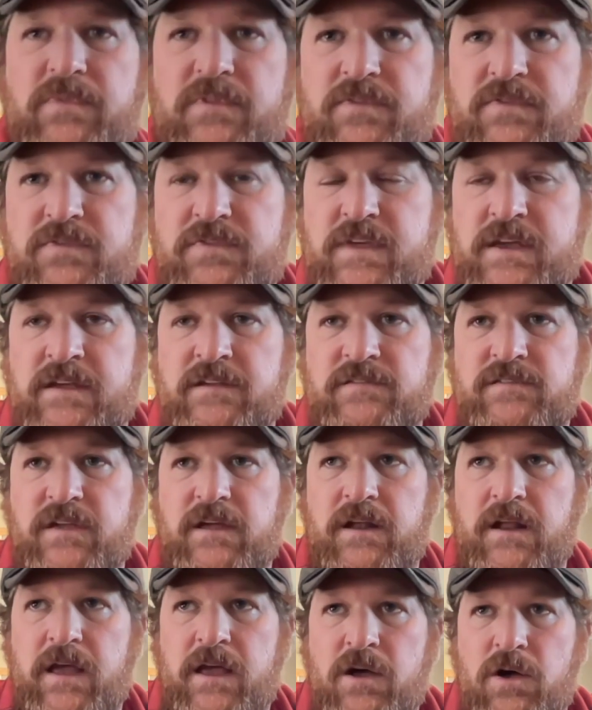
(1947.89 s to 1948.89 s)
things
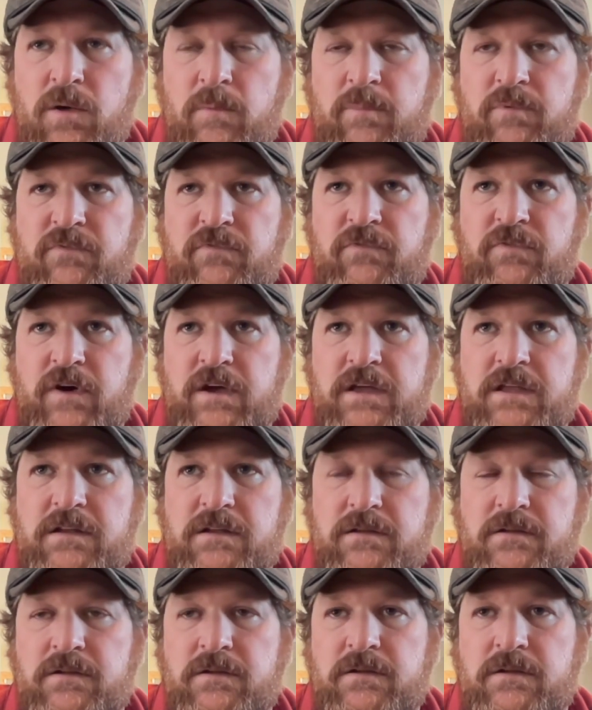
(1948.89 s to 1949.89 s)
that help fight
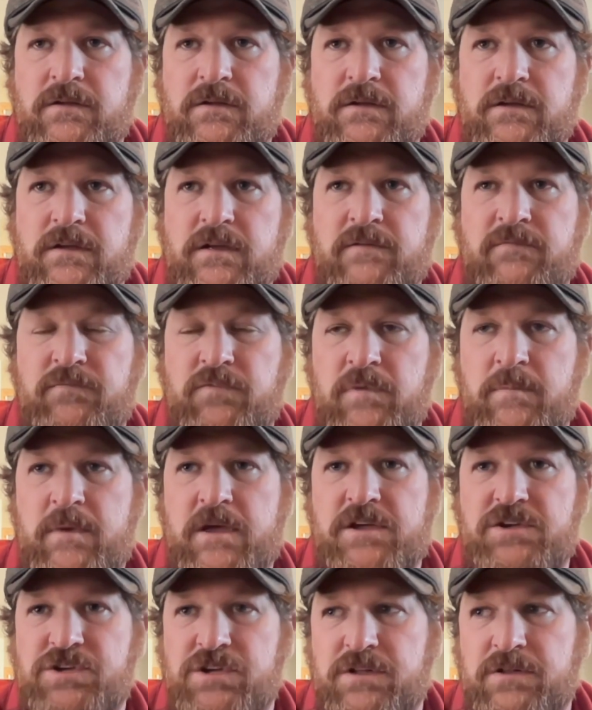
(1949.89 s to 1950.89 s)

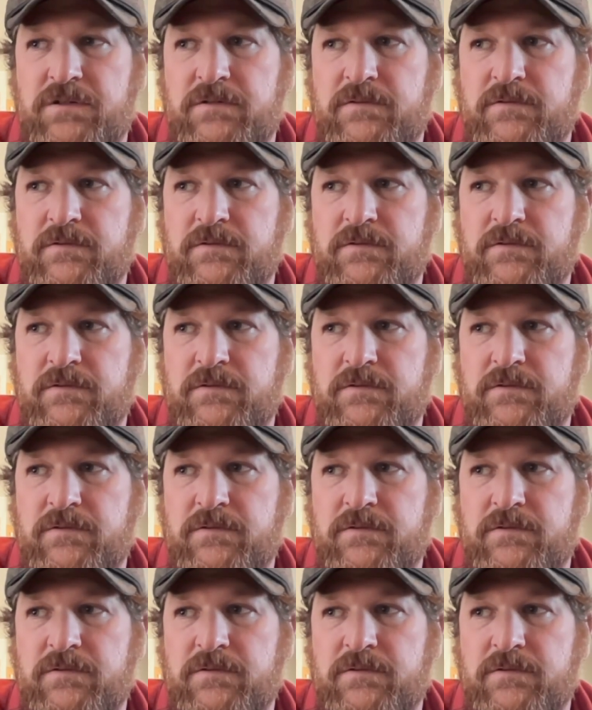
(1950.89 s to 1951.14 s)
inflammation.